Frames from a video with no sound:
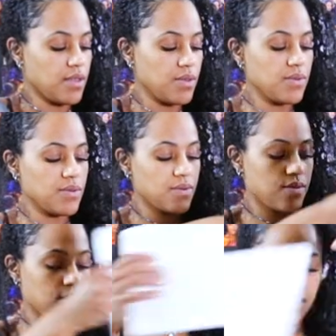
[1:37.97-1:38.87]

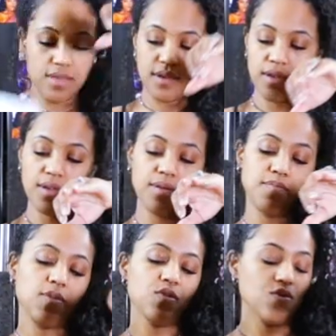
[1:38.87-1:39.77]
Ooh.
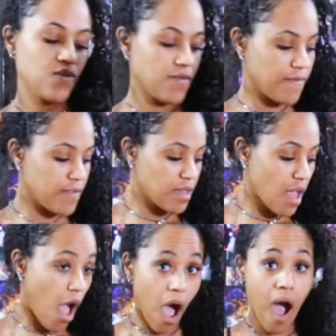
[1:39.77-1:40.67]
Move.
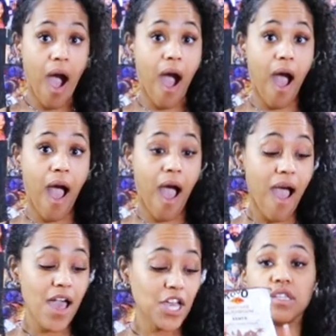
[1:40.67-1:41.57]

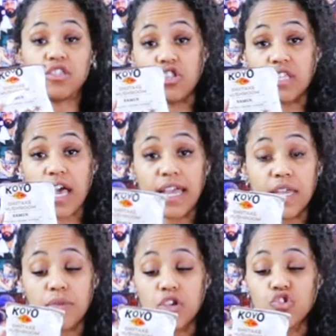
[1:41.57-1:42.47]
The
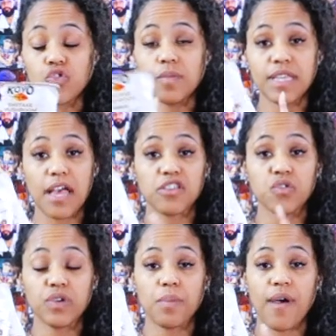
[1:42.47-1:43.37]
shiitake mushroom is
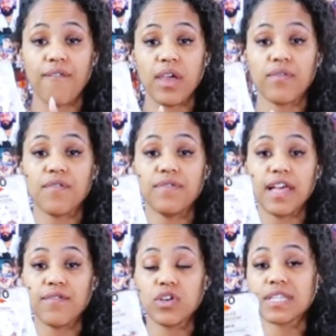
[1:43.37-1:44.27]
actually one of my favorite
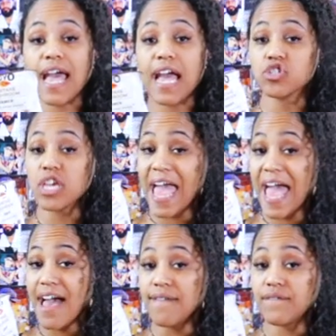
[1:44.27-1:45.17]
flavors. I actually
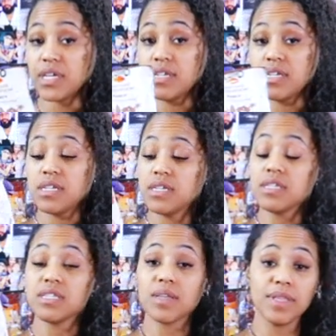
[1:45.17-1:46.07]
have
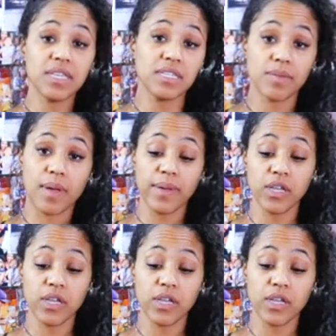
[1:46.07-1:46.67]
some of this in my